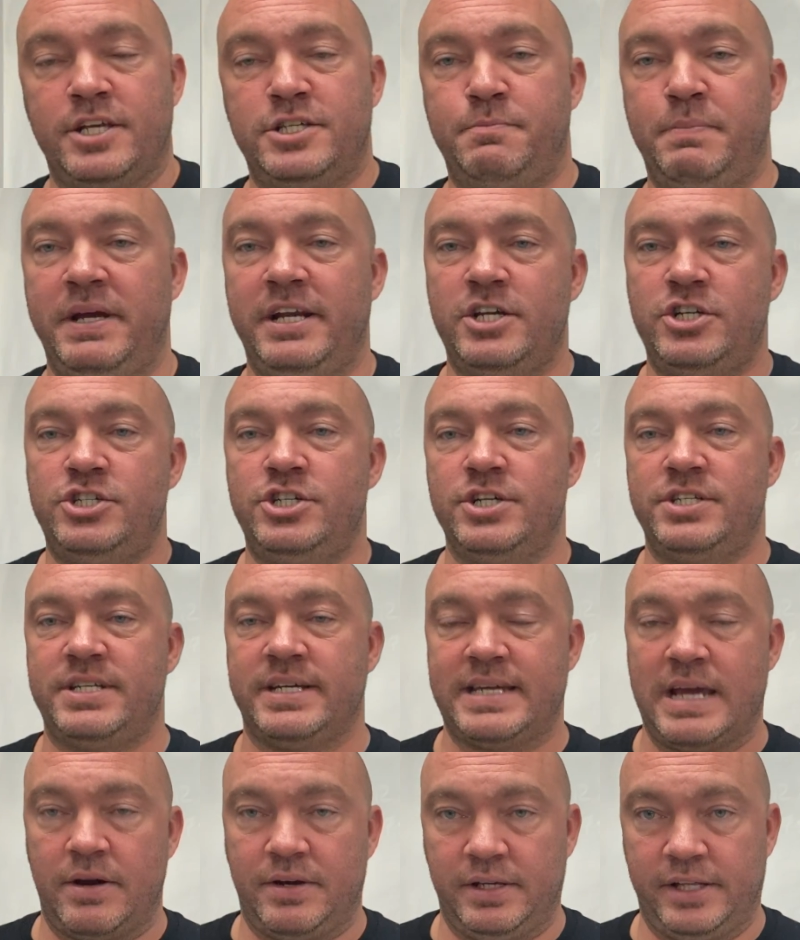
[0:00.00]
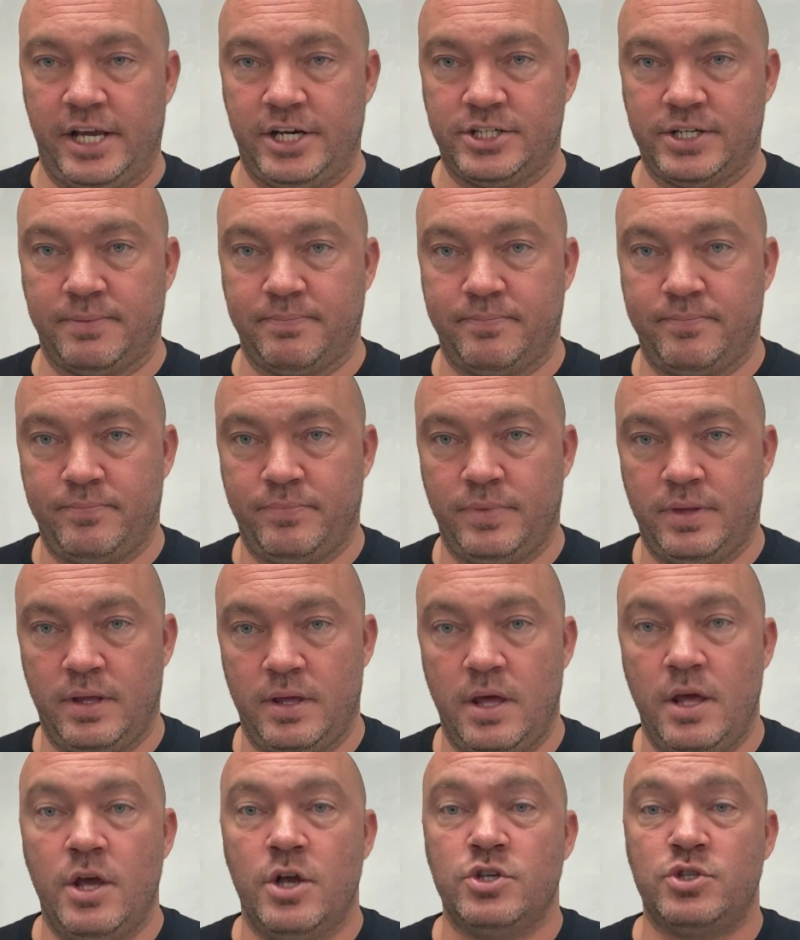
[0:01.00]
Speed is just a calculation.
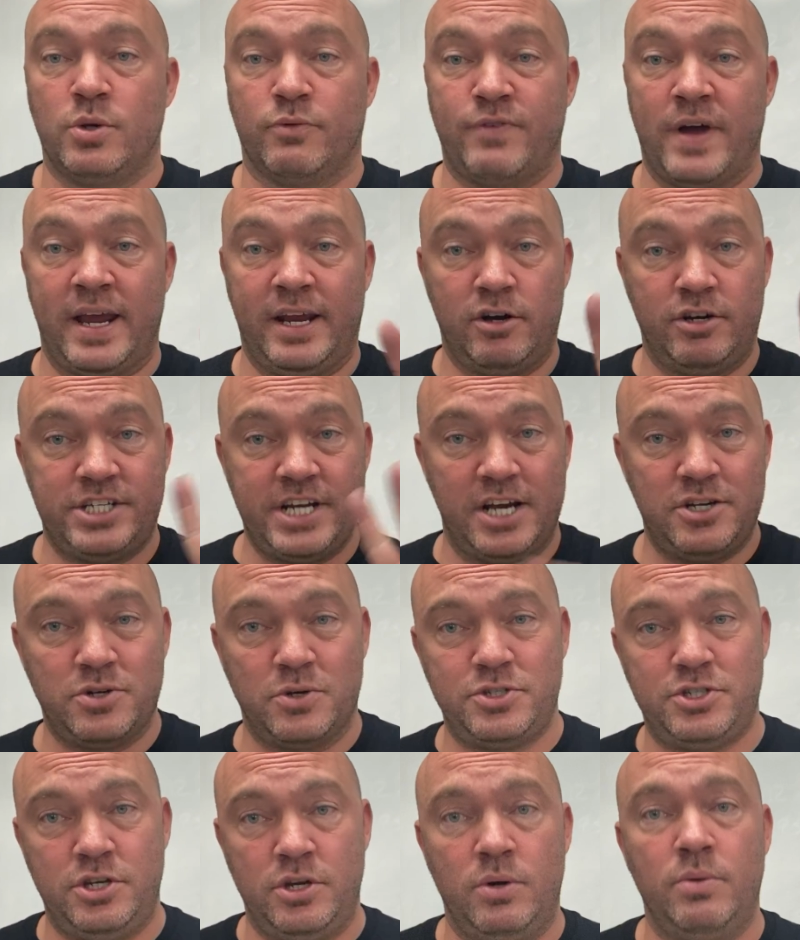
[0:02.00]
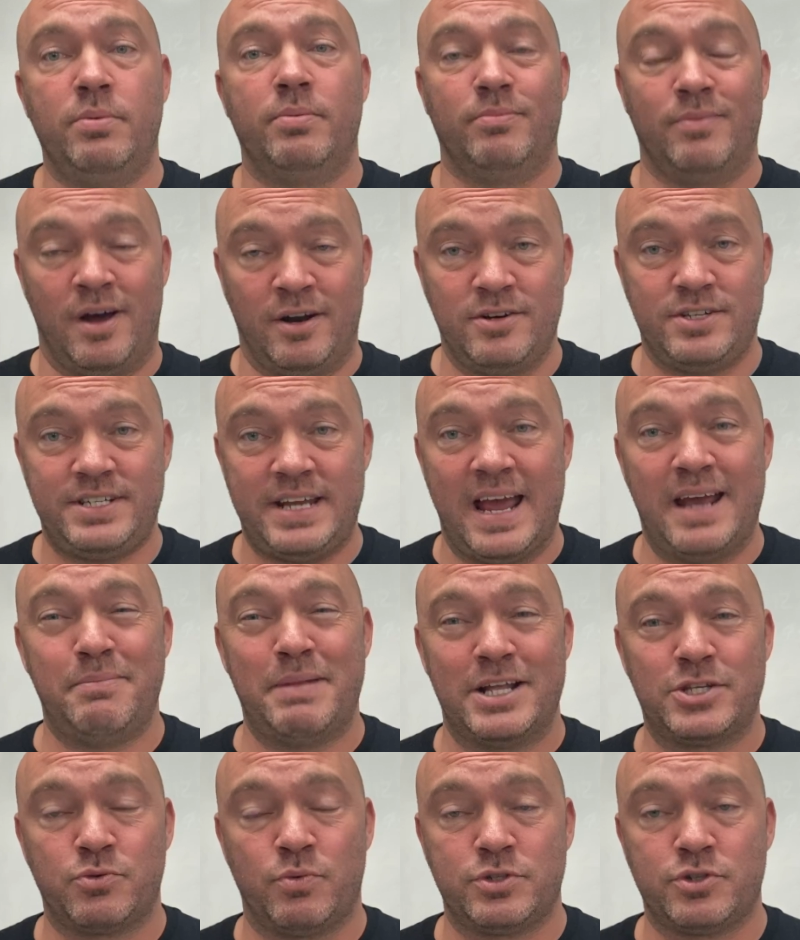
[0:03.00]
So if I interchange those two, understand
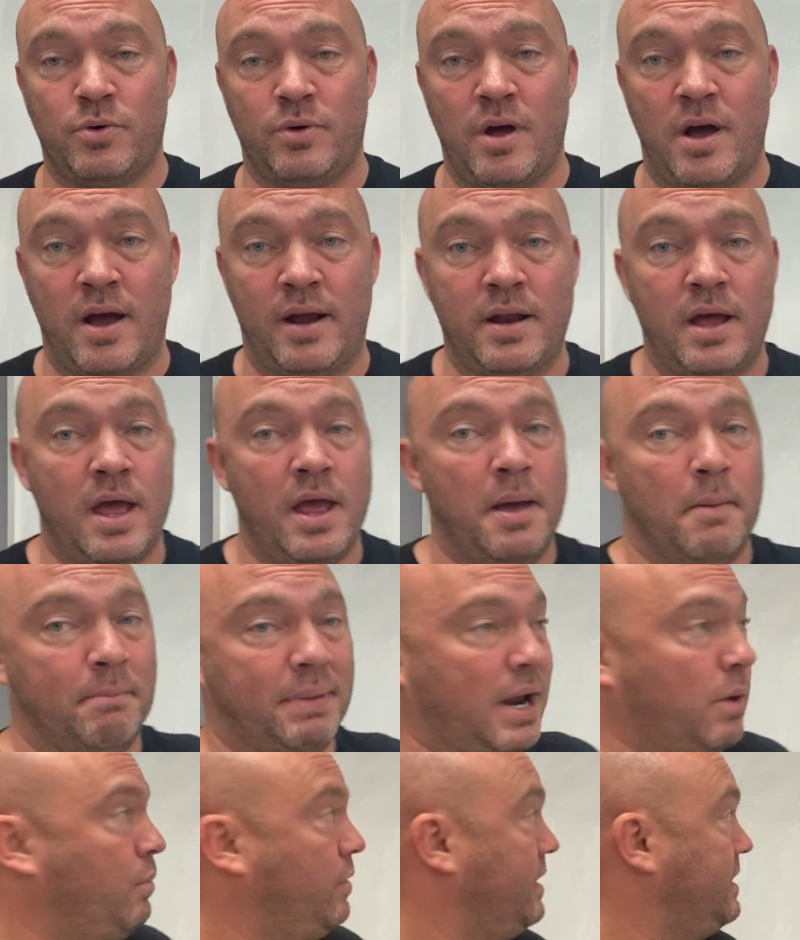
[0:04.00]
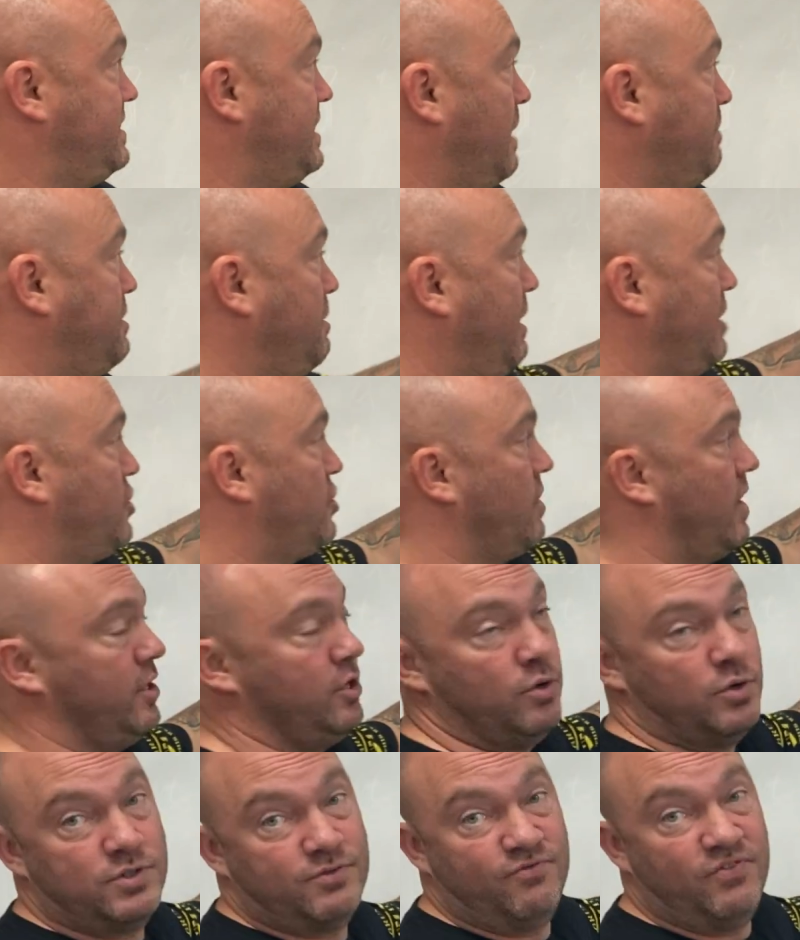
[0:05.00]
that's what's going on, but I will attempt to make sure I
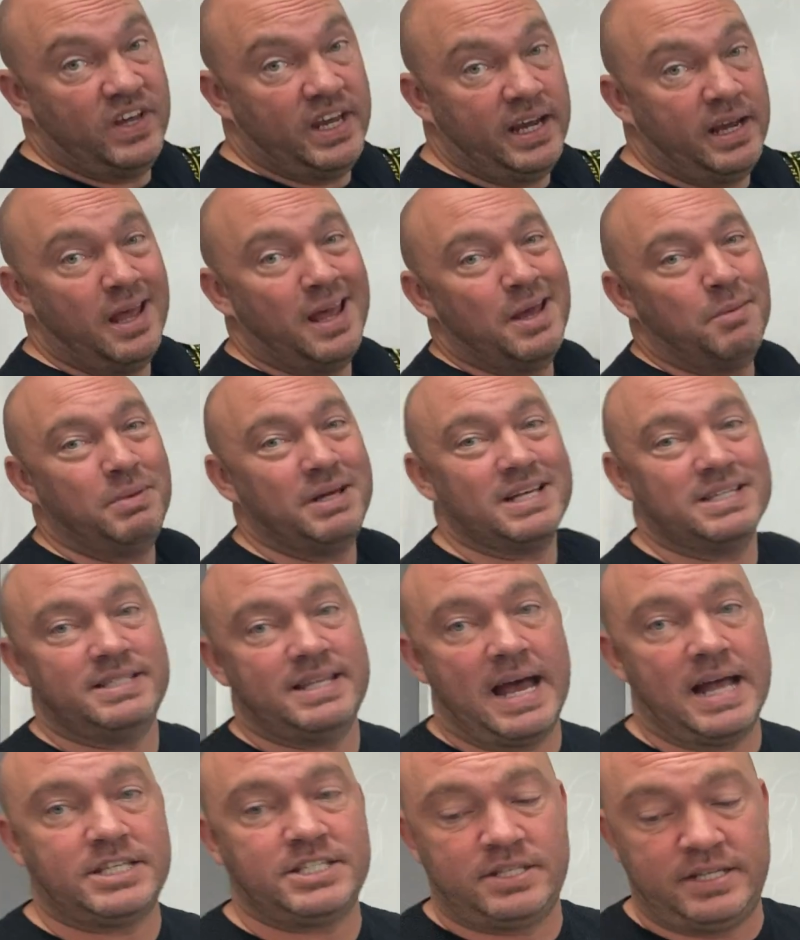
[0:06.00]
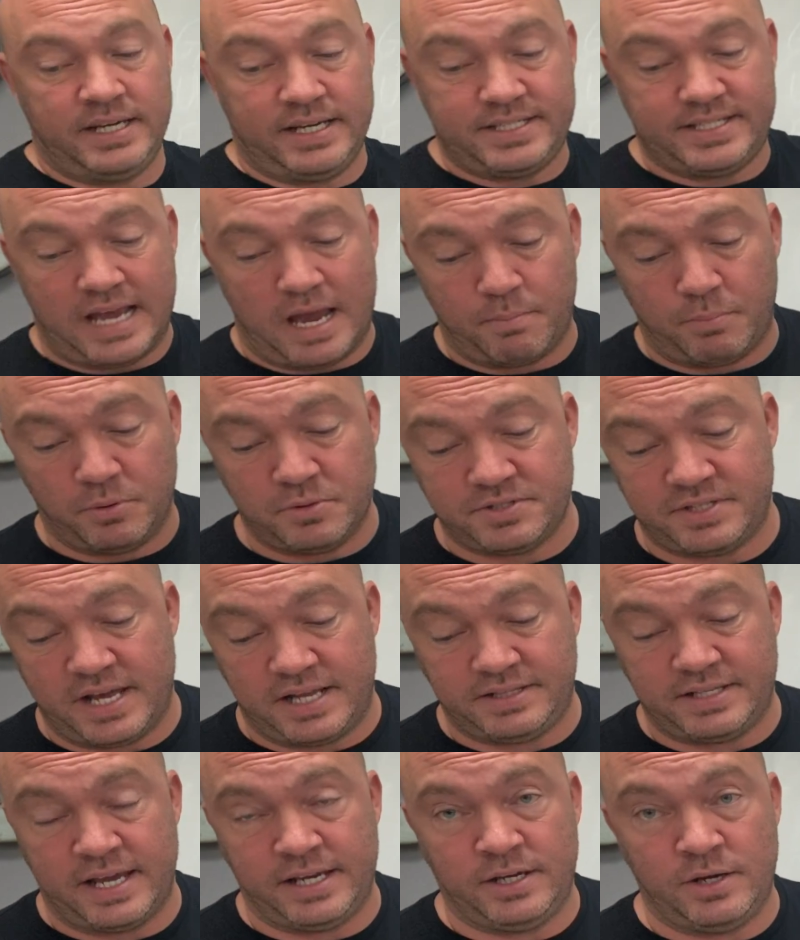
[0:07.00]
use V because that's the examples
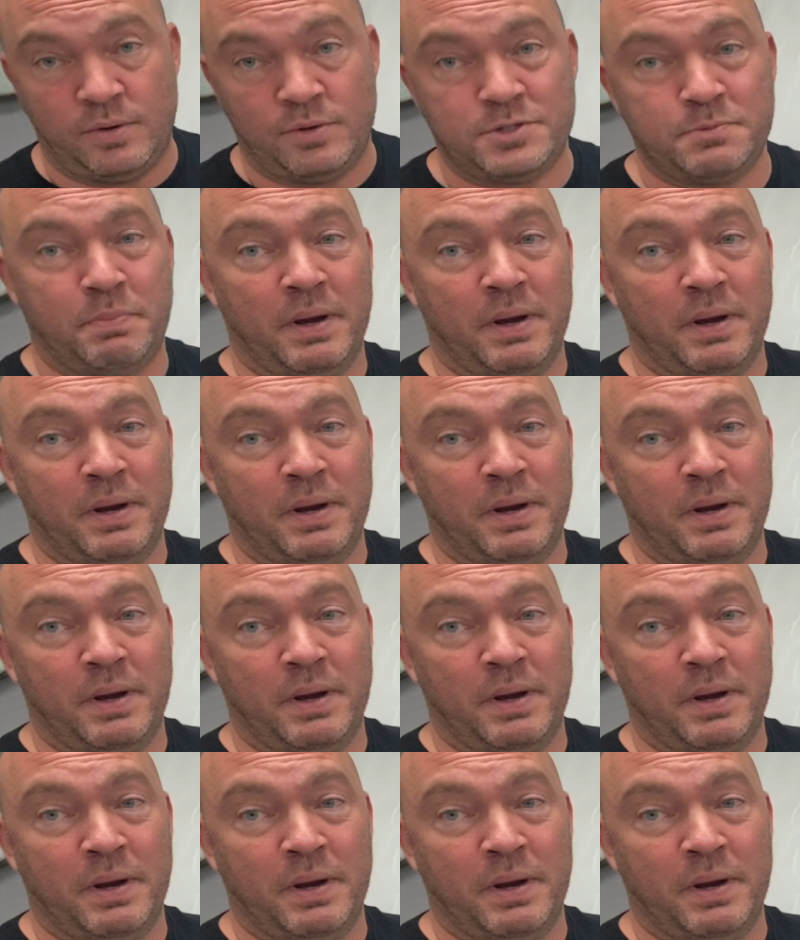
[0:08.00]
that they use.